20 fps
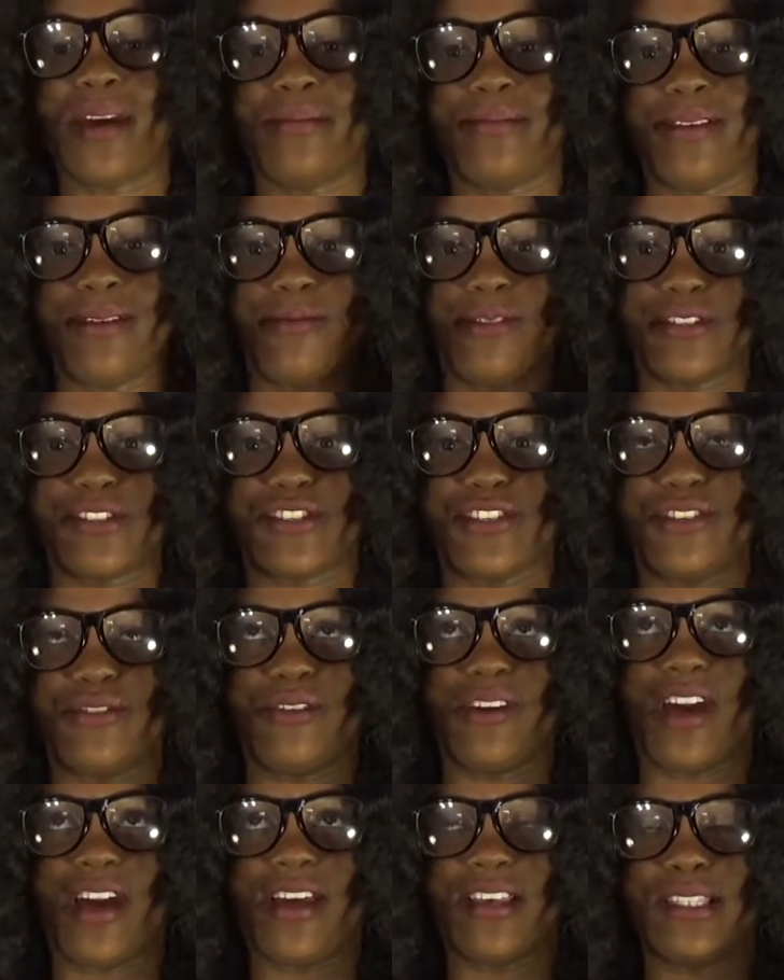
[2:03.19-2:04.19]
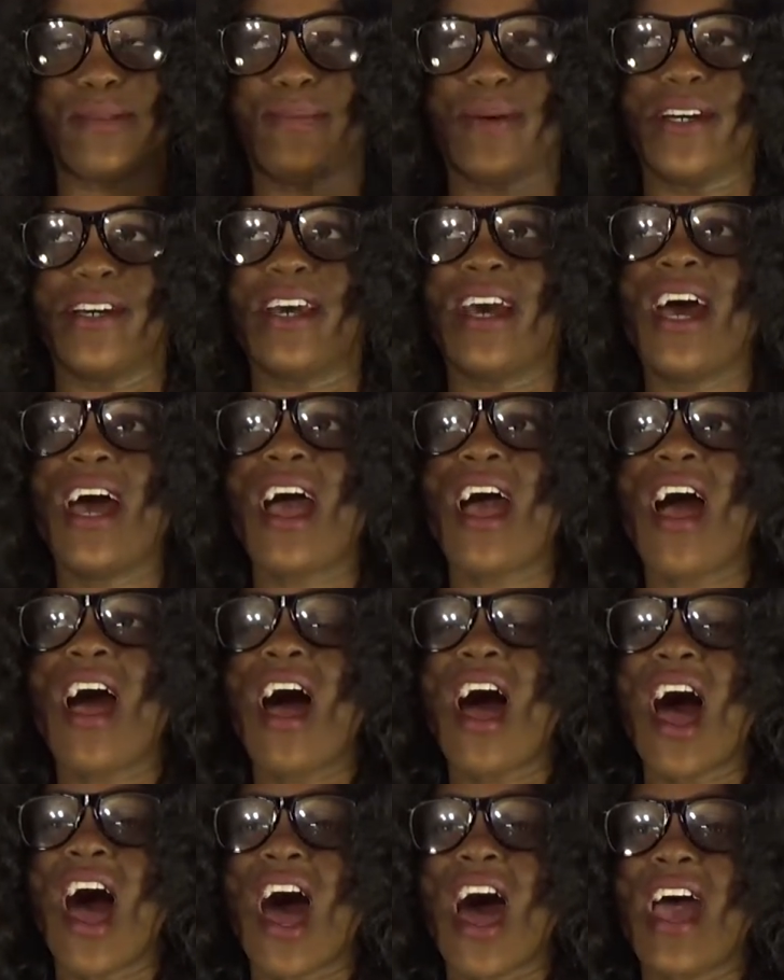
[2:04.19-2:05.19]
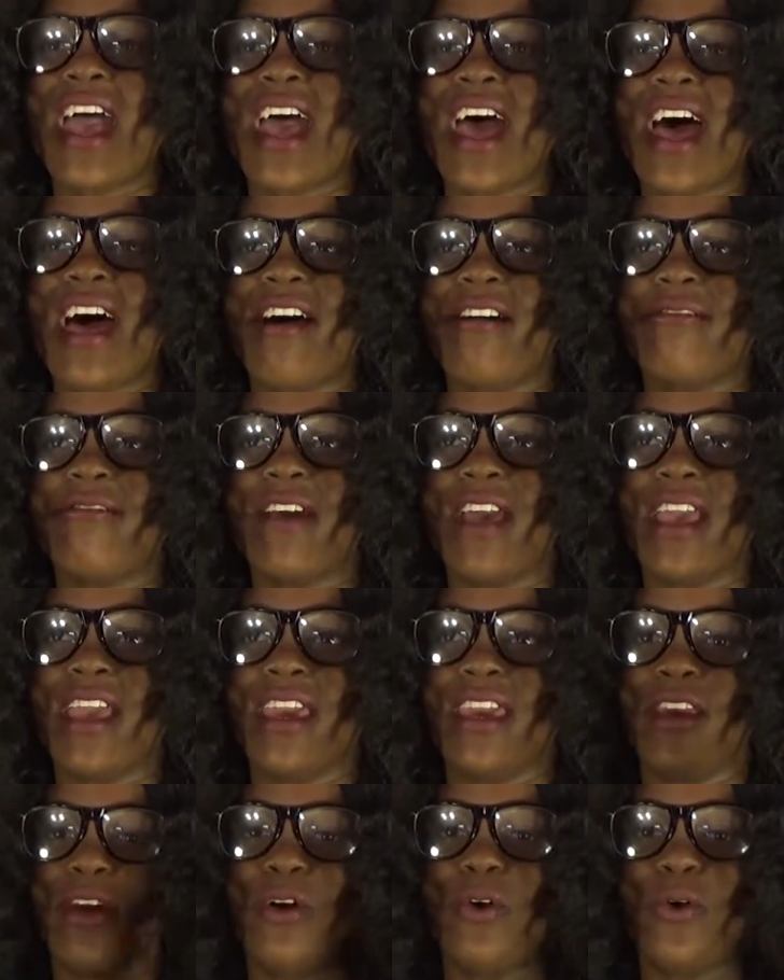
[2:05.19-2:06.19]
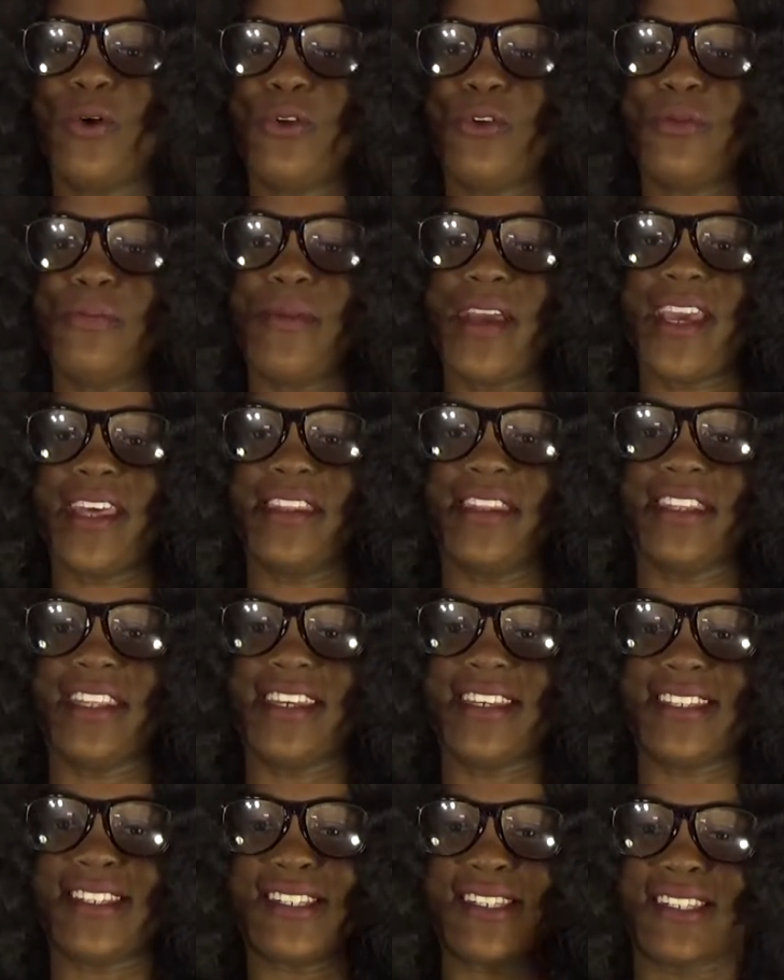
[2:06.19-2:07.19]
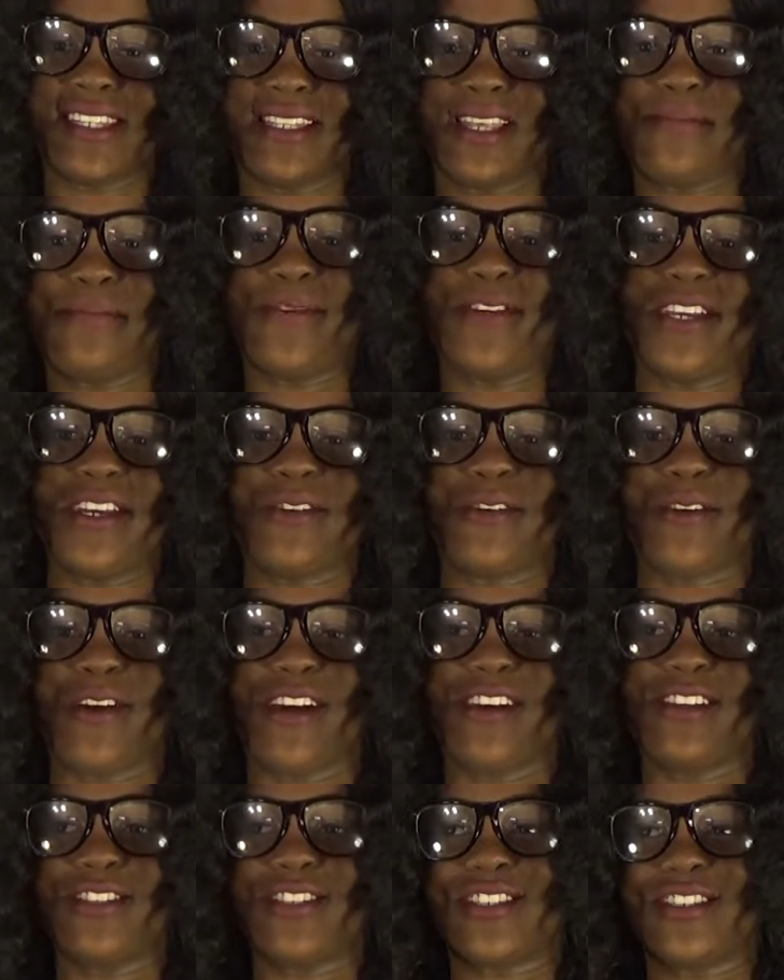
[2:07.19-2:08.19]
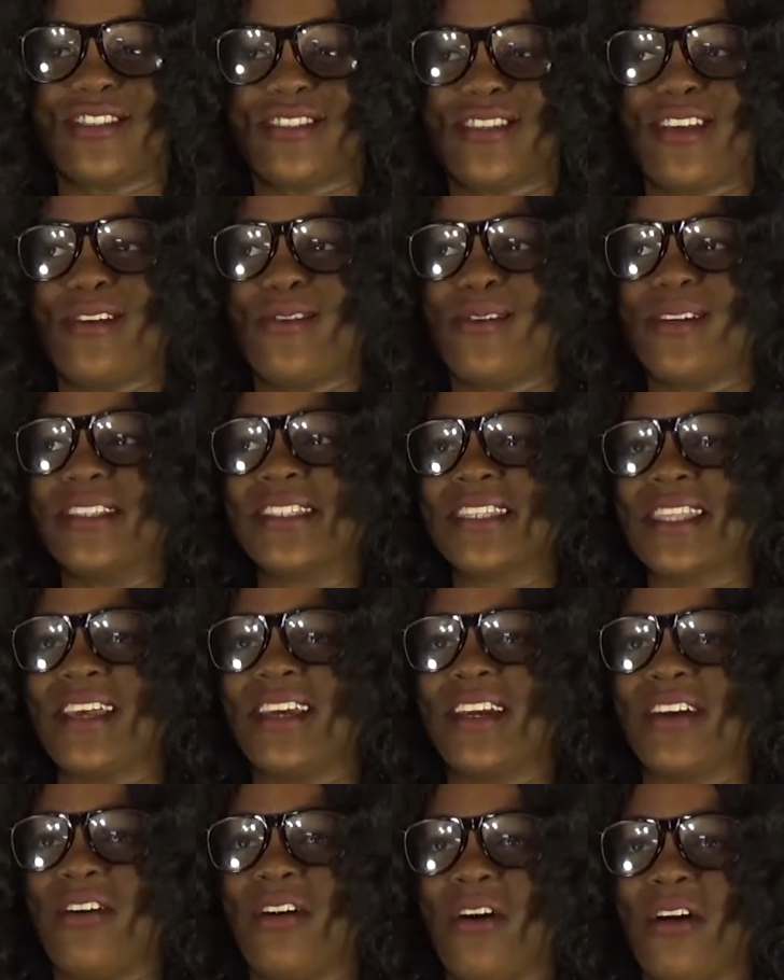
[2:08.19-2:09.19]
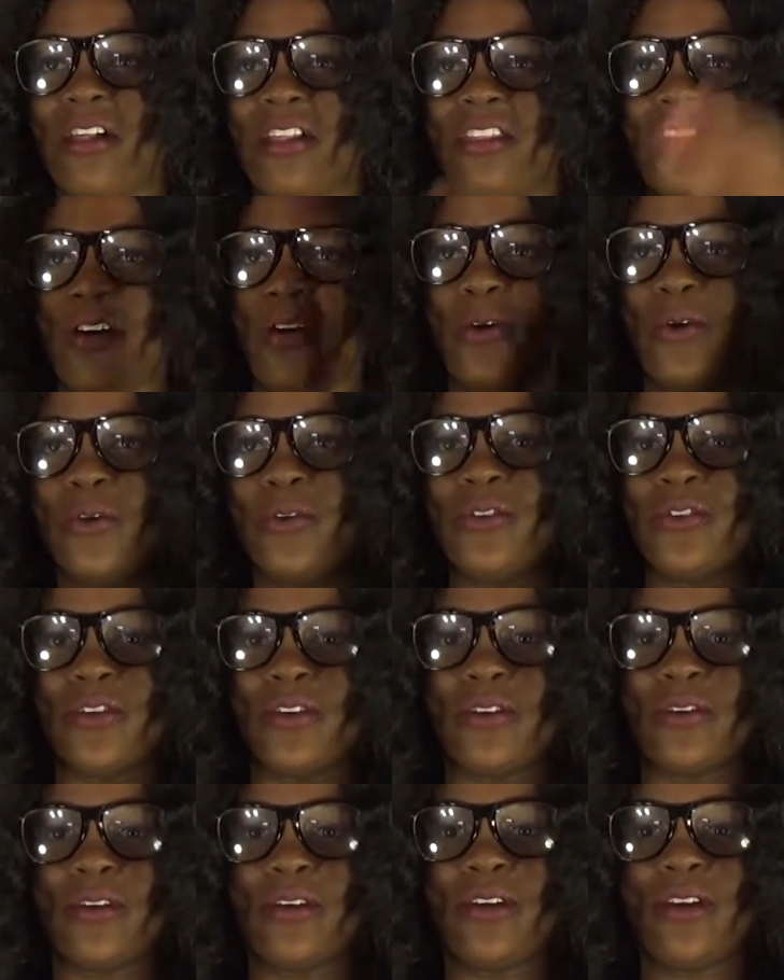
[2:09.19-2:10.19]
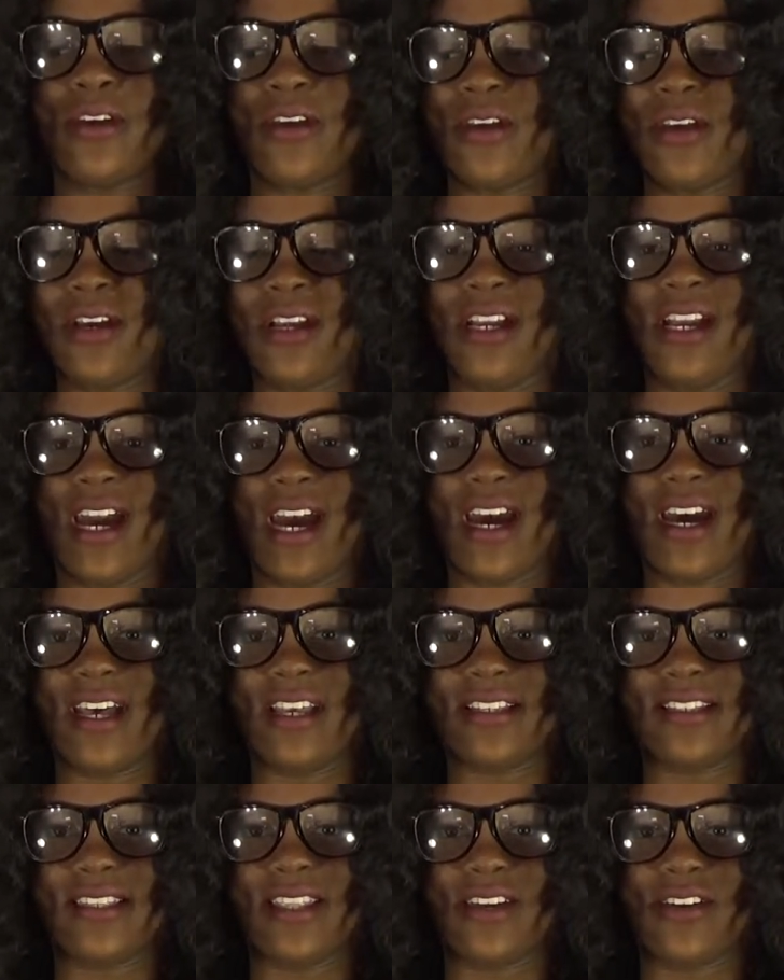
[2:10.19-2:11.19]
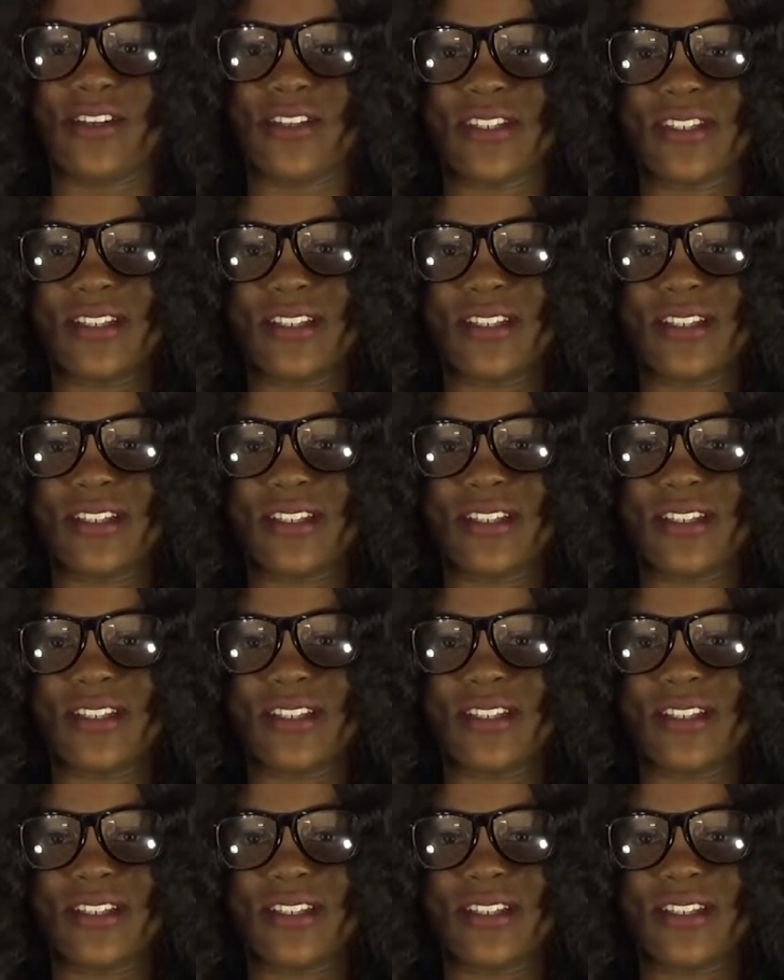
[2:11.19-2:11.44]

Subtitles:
might be weird to you guys, but I have a old man list celebrity crush. So it's like all the older guys that are